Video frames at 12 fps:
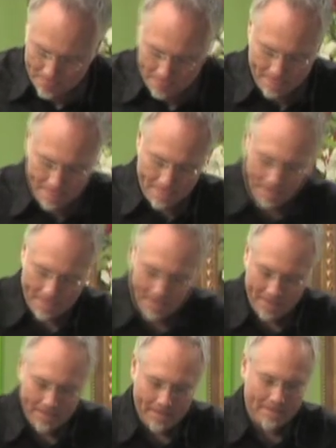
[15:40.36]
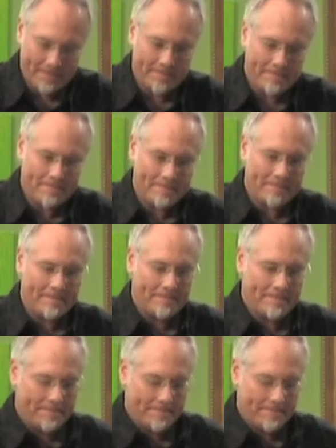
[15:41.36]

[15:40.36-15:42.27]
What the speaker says: (no one is talking)